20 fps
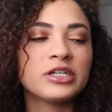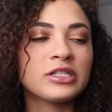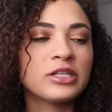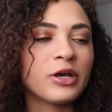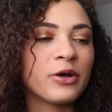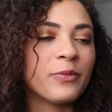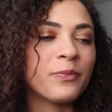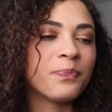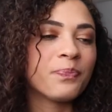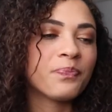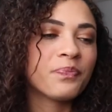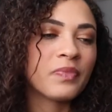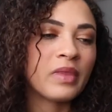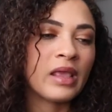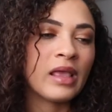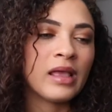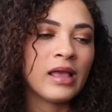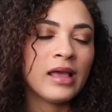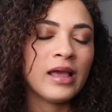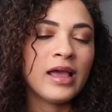So
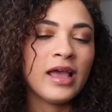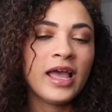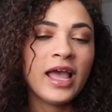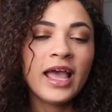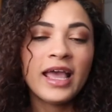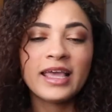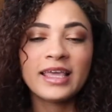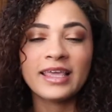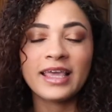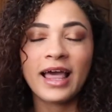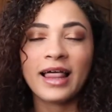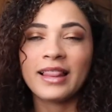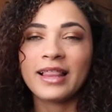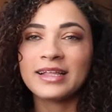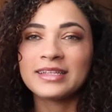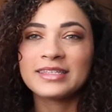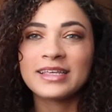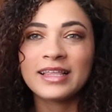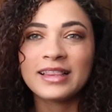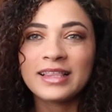yeah,
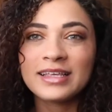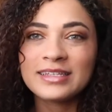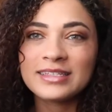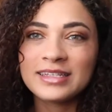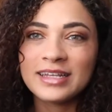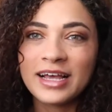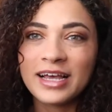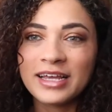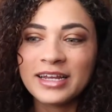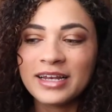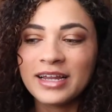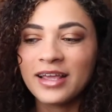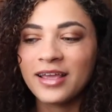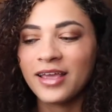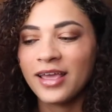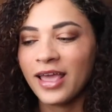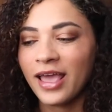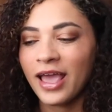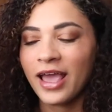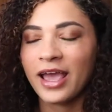let's get this done,
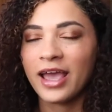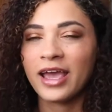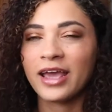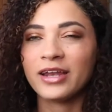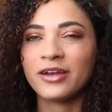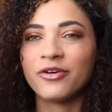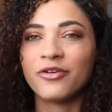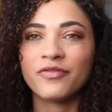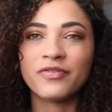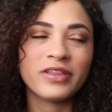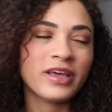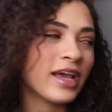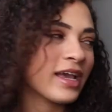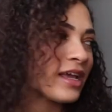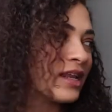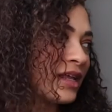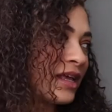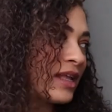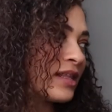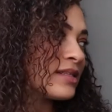and hopefully I
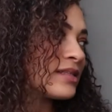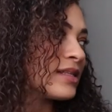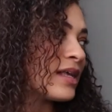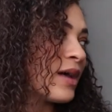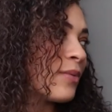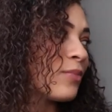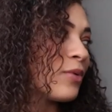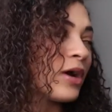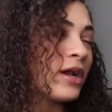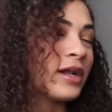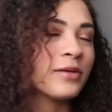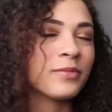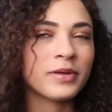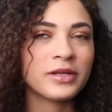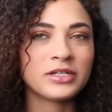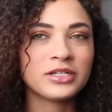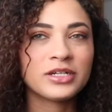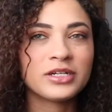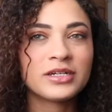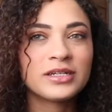could get some product
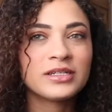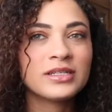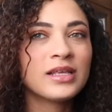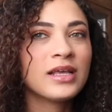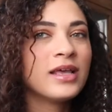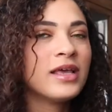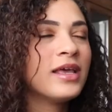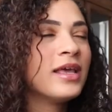pictures.